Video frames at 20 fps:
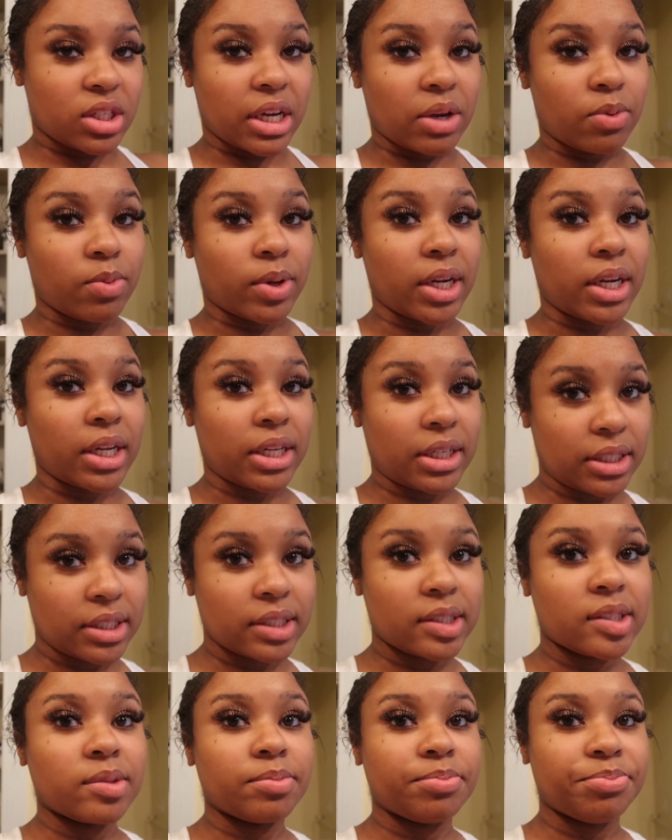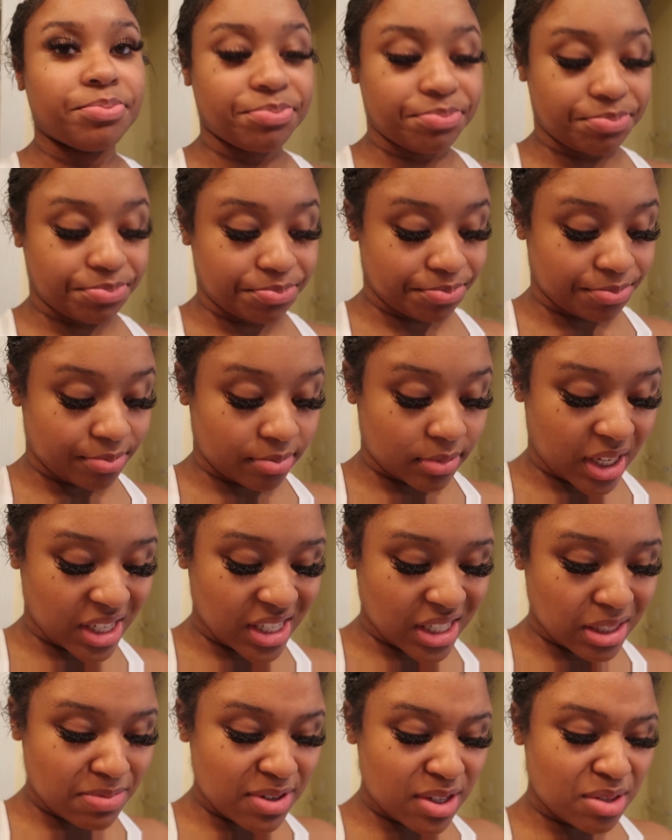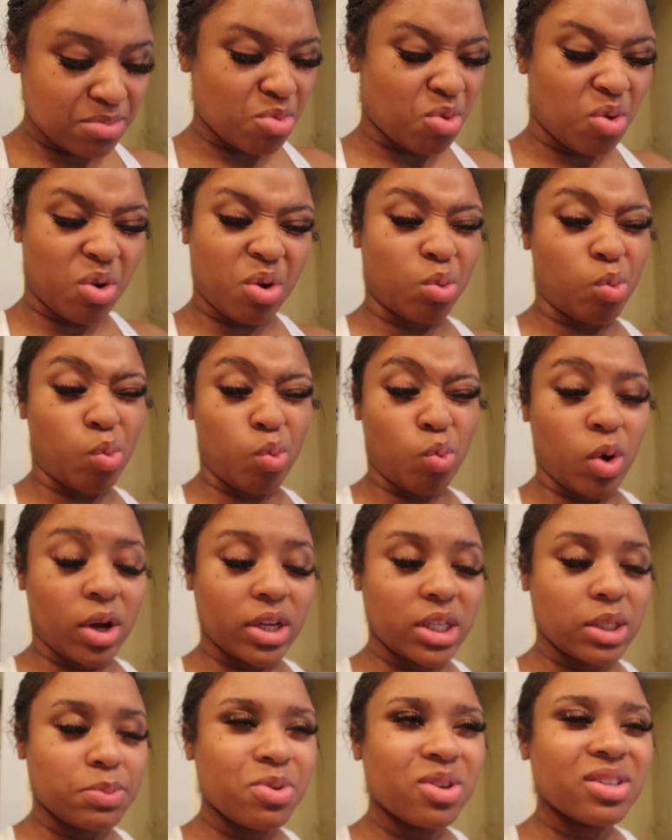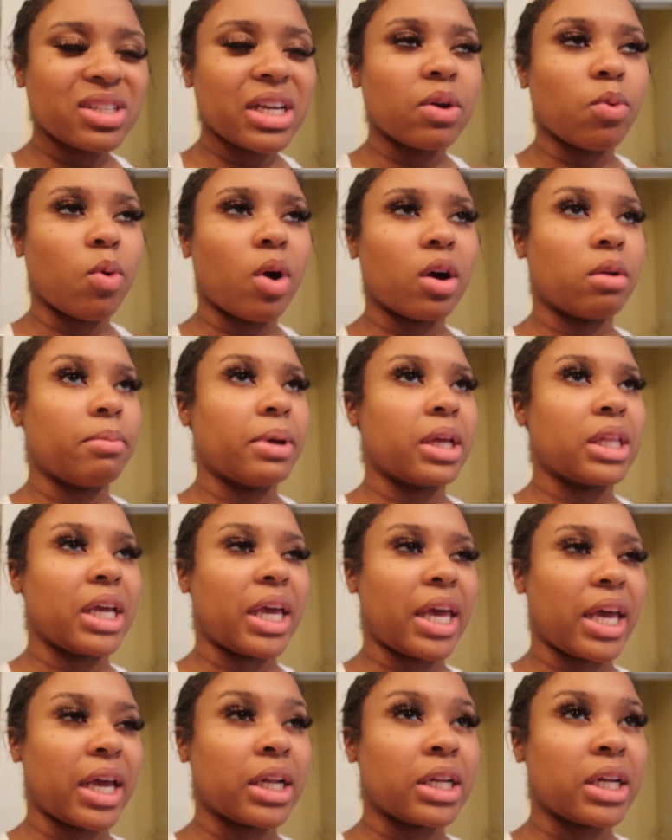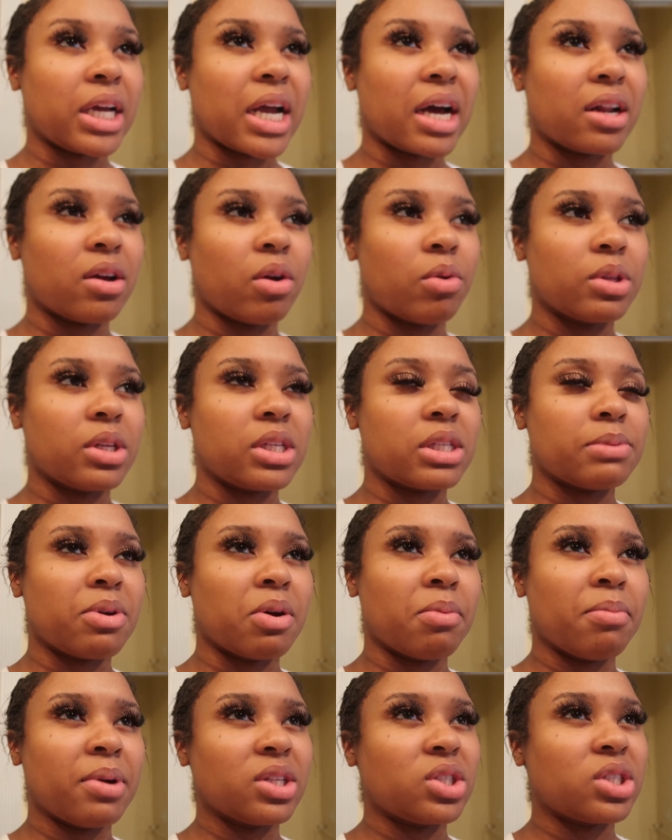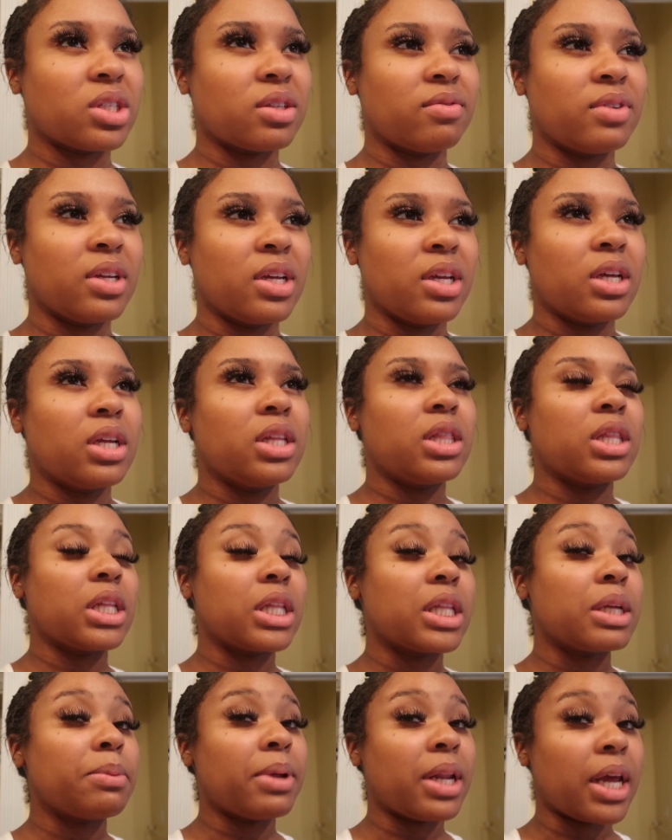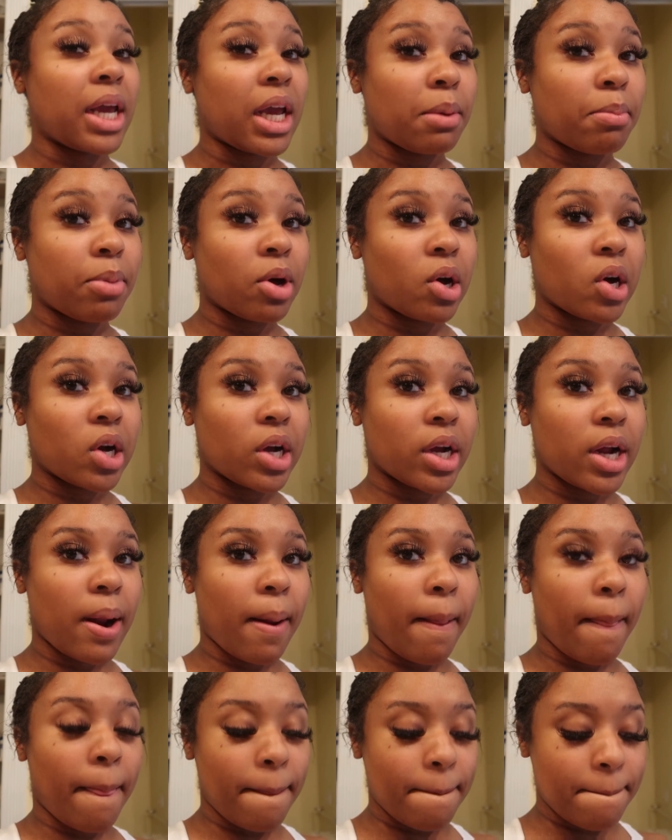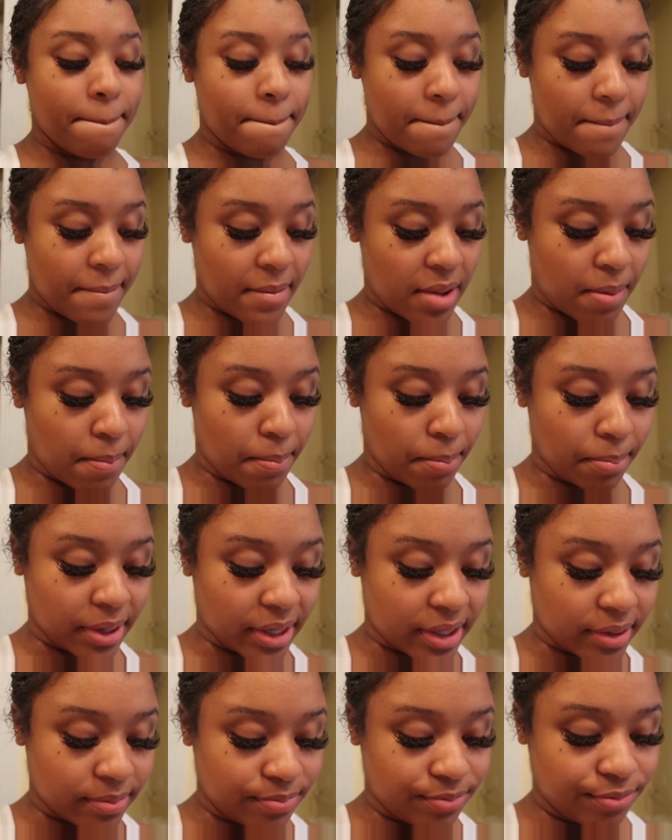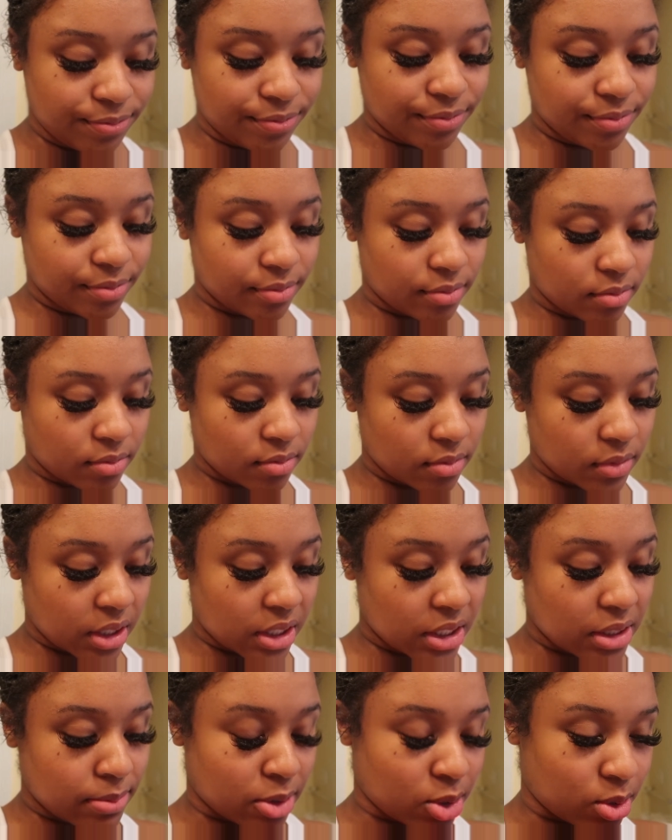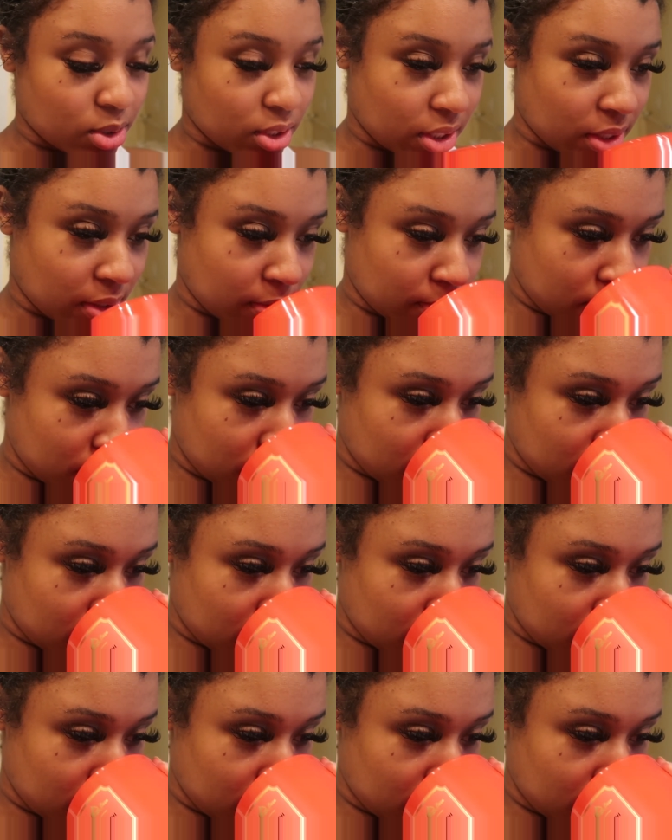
what it is. It smells like watermelon candy. I don't really smell much of the lemonade part, but it smells good.